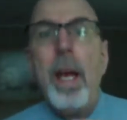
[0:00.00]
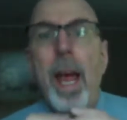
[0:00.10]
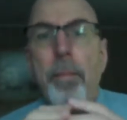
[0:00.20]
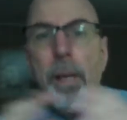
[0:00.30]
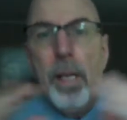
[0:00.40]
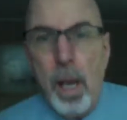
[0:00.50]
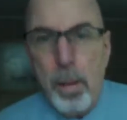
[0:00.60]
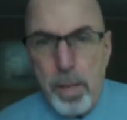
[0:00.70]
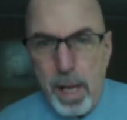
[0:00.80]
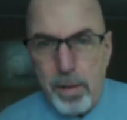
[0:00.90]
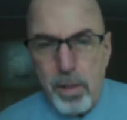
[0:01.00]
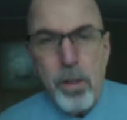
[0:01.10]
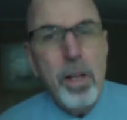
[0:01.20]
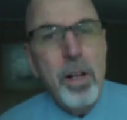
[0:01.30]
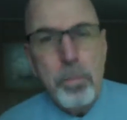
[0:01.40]
and become that
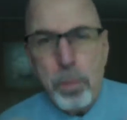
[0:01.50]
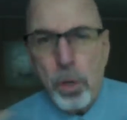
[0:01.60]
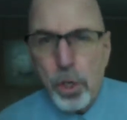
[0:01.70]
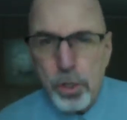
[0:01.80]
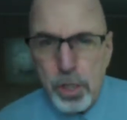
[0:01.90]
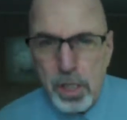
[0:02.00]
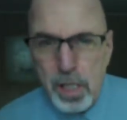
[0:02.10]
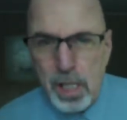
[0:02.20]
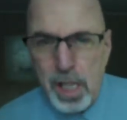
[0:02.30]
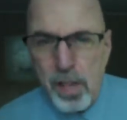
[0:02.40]
person that they